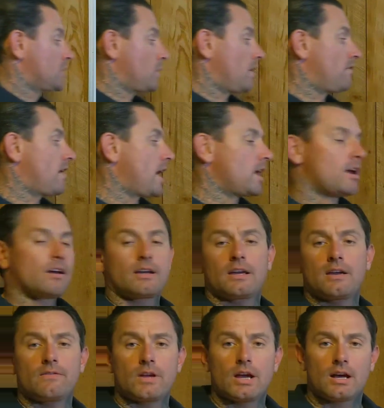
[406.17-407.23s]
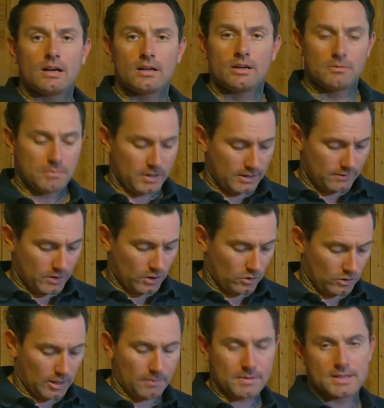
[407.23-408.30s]
Two-way radio can give you he might give you
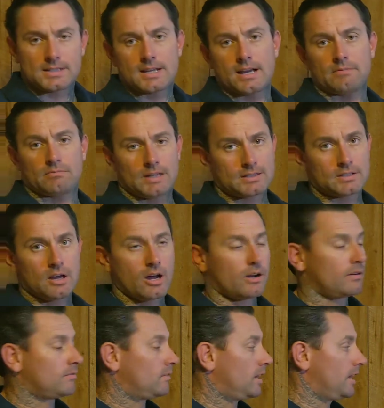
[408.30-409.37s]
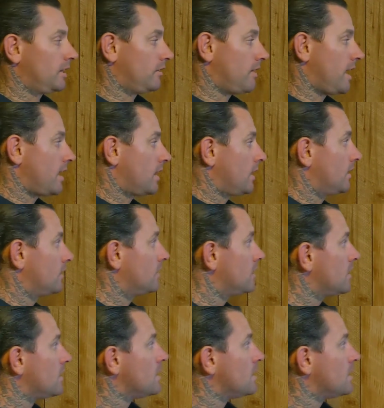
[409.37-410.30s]
a call up there saying that's loaded and you're out of there.